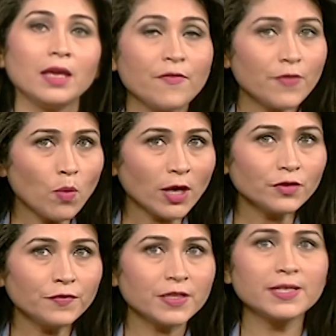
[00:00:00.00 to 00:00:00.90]
If you want to
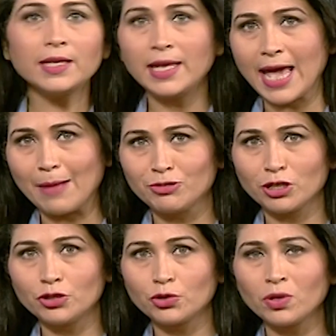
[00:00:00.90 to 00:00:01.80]
physically capture
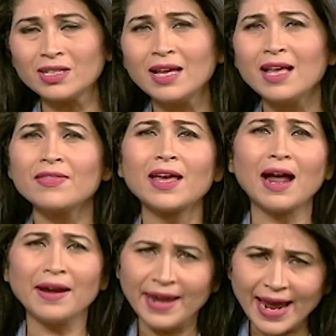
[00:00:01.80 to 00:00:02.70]
a drone, there
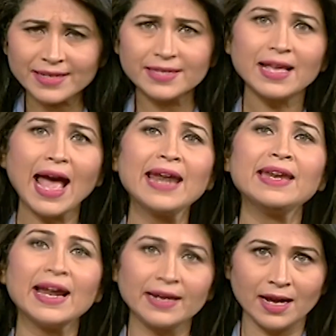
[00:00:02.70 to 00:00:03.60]
are nets and
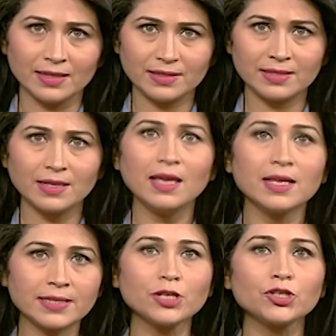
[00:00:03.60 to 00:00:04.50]
net guns.
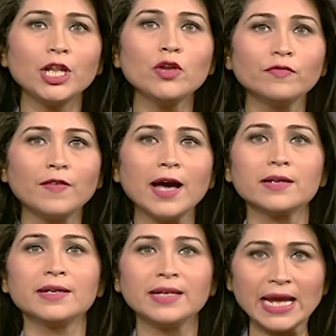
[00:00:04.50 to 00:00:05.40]
Essentially, you fire
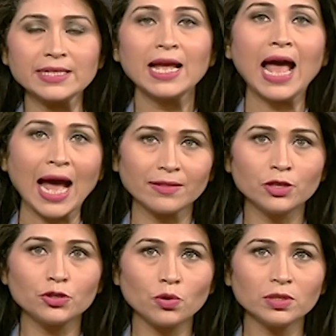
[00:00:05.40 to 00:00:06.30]
a net at the
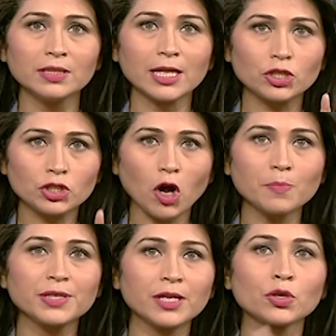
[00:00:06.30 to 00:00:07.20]
drone that
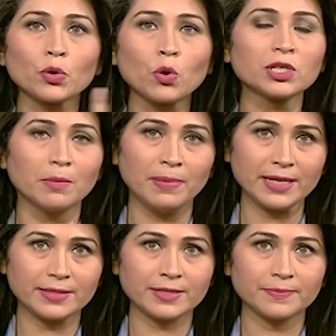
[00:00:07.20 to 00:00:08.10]
stops its rotor
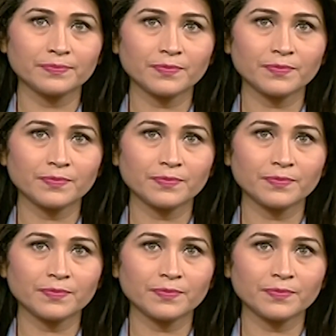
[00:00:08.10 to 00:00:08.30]
blades.